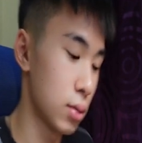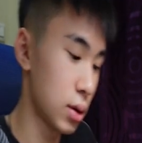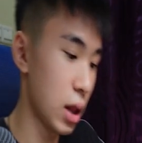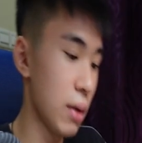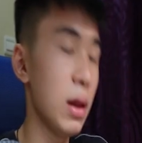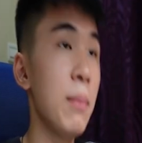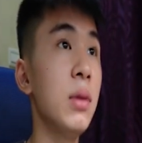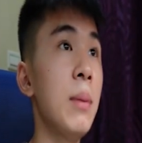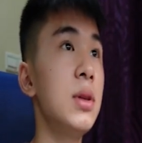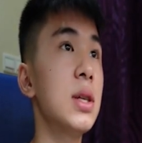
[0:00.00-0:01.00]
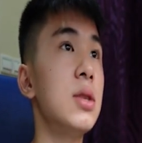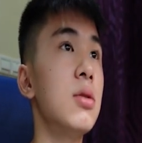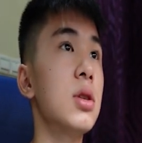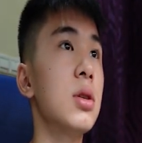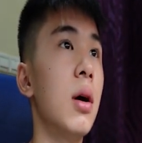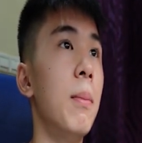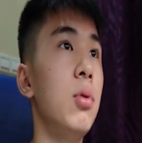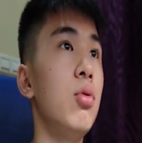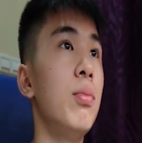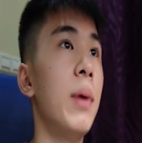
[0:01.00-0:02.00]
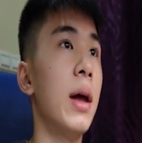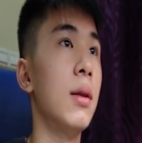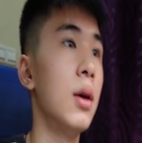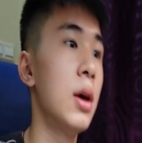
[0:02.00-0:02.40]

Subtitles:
Let me just use a blue pen.